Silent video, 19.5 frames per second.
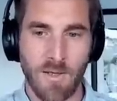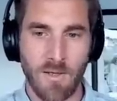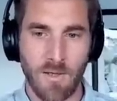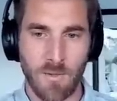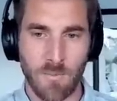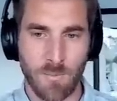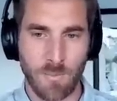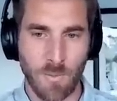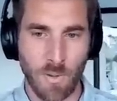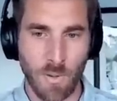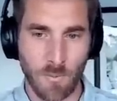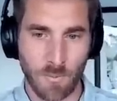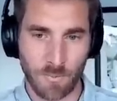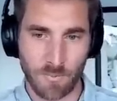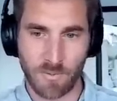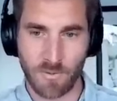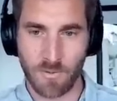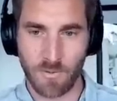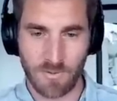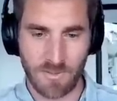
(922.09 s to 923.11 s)
uh,
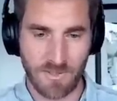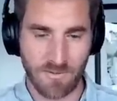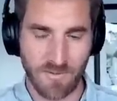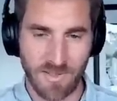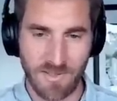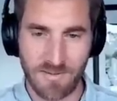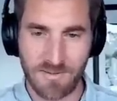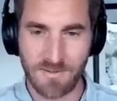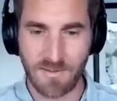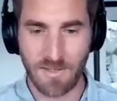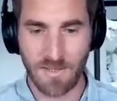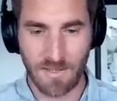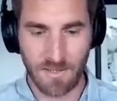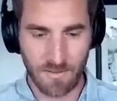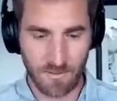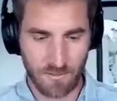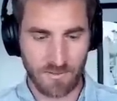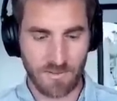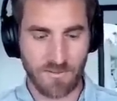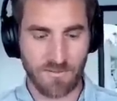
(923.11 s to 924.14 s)
prompt your device,
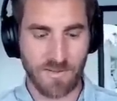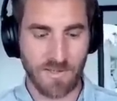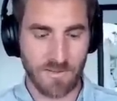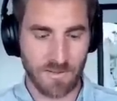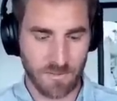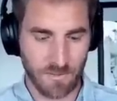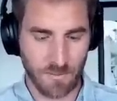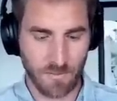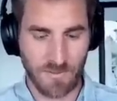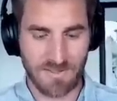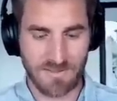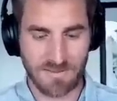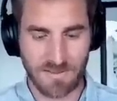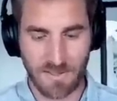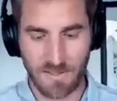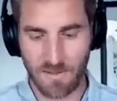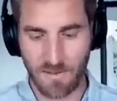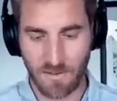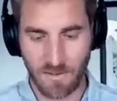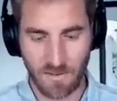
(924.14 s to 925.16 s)
and your device will
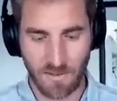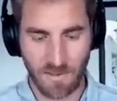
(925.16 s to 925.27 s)
say,